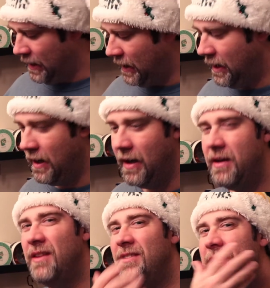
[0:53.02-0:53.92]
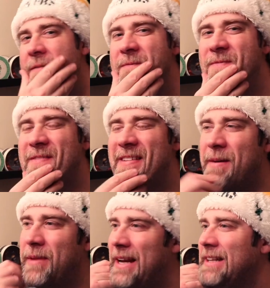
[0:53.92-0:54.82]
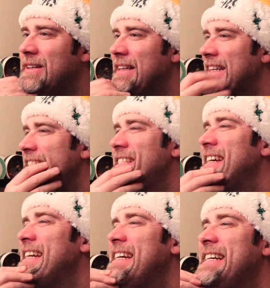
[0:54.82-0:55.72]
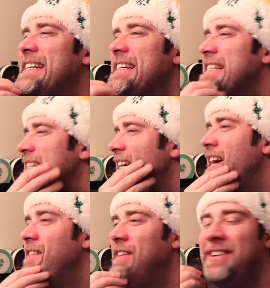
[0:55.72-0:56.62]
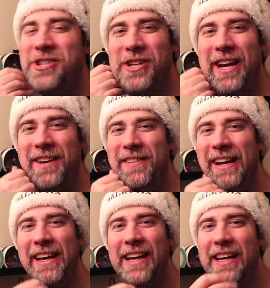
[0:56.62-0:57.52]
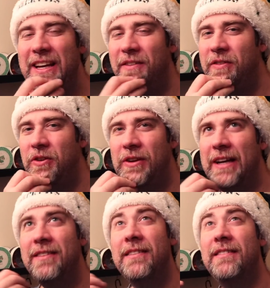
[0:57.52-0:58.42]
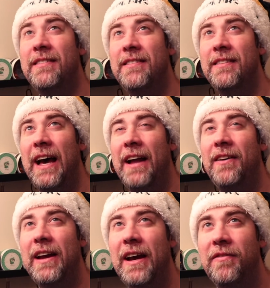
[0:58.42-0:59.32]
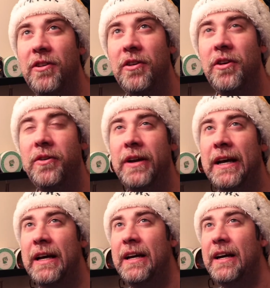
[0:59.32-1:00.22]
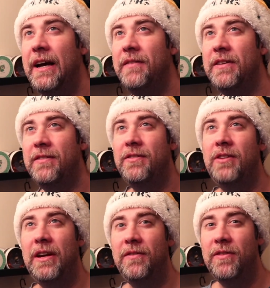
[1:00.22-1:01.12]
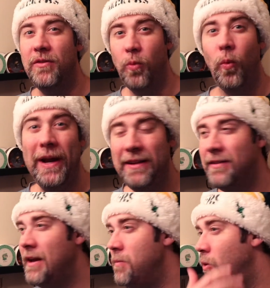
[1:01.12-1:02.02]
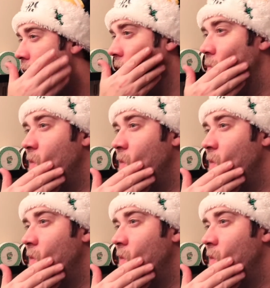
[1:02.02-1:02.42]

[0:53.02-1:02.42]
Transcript: You can see I'm kind of looking like Santa here. I haven't shaved in a few days. This is Saturday afternoon. I haven't shaved since Wednesday morning.